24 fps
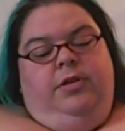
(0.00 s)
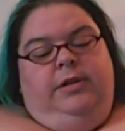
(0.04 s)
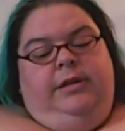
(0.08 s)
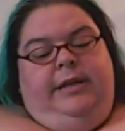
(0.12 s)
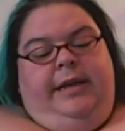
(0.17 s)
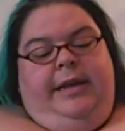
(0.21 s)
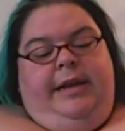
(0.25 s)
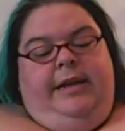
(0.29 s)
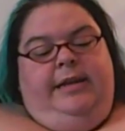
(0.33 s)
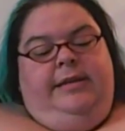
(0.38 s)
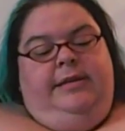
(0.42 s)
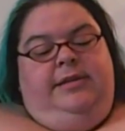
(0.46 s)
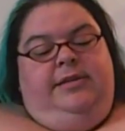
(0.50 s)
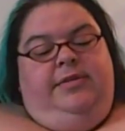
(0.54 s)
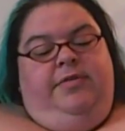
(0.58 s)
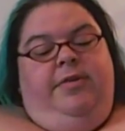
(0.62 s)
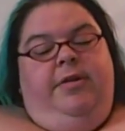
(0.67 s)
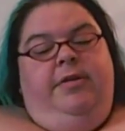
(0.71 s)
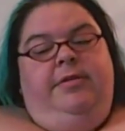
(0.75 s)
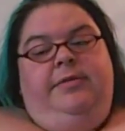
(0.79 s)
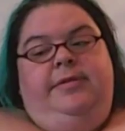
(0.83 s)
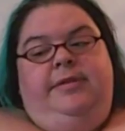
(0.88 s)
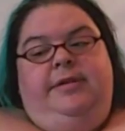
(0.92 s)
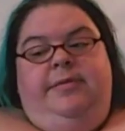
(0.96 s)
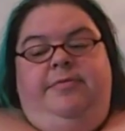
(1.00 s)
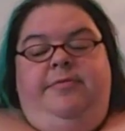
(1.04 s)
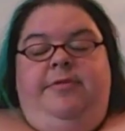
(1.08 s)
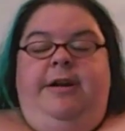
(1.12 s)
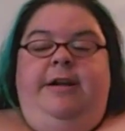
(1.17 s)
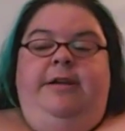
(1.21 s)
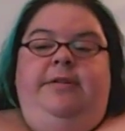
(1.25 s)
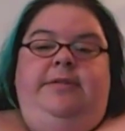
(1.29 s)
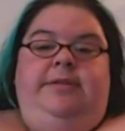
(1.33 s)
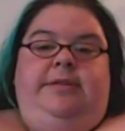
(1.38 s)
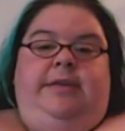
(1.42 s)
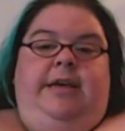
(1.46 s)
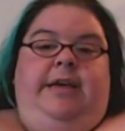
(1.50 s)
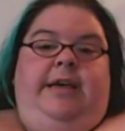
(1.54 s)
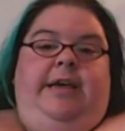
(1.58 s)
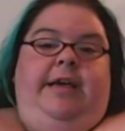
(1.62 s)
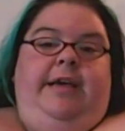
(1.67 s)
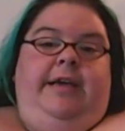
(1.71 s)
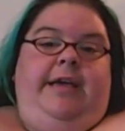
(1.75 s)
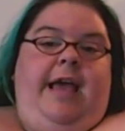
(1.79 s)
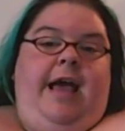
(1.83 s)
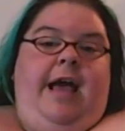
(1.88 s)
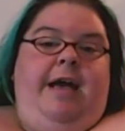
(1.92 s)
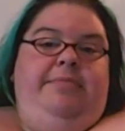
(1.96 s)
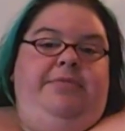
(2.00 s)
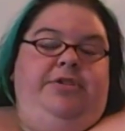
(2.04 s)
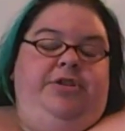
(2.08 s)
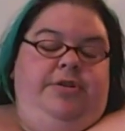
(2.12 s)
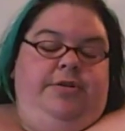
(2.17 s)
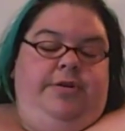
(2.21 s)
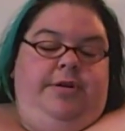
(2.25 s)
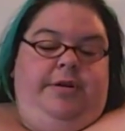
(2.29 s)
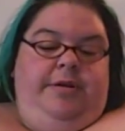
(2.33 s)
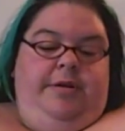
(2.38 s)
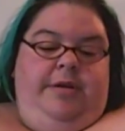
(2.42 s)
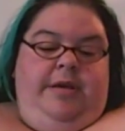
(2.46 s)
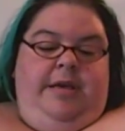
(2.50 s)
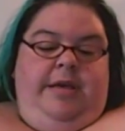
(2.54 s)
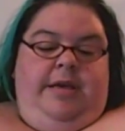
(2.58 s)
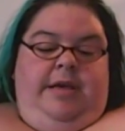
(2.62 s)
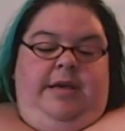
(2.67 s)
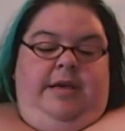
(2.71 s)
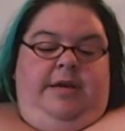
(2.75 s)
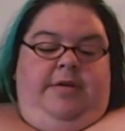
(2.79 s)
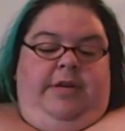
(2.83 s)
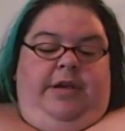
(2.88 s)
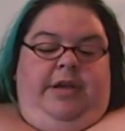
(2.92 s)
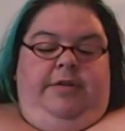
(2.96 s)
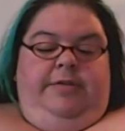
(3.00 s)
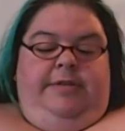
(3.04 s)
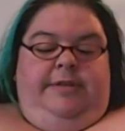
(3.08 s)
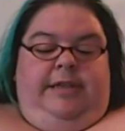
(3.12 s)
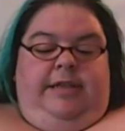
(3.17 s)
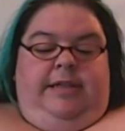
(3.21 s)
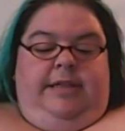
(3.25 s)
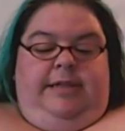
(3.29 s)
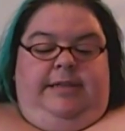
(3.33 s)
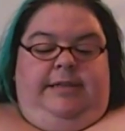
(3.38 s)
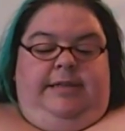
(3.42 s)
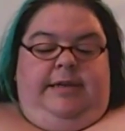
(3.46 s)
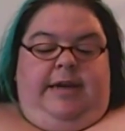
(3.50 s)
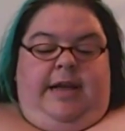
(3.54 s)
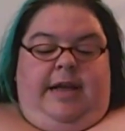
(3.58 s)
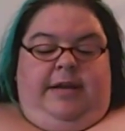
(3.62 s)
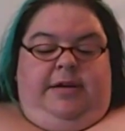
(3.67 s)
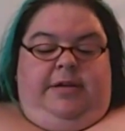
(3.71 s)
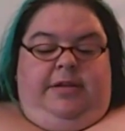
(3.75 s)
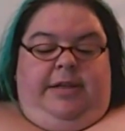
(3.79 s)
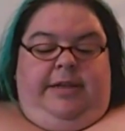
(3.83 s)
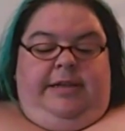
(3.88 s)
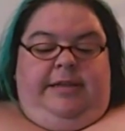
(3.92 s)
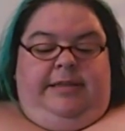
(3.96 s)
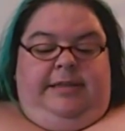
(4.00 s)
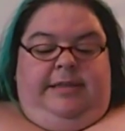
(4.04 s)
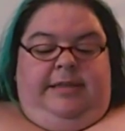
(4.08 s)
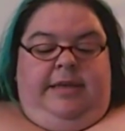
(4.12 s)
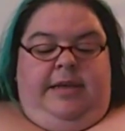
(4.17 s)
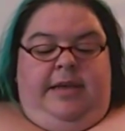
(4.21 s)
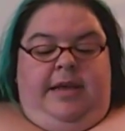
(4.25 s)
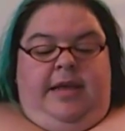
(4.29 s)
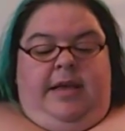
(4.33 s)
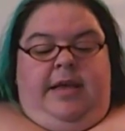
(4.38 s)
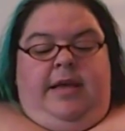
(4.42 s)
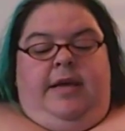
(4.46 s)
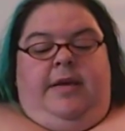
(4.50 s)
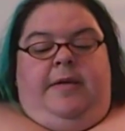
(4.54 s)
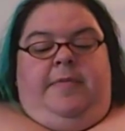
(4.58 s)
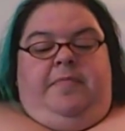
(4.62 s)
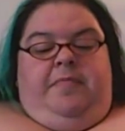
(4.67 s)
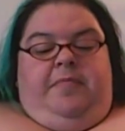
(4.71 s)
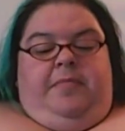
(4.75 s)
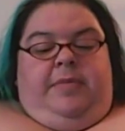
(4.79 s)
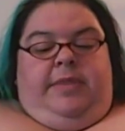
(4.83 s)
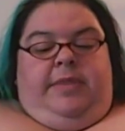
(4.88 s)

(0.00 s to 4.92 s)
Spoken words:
on the world again so if someone else can get captured using this necklace.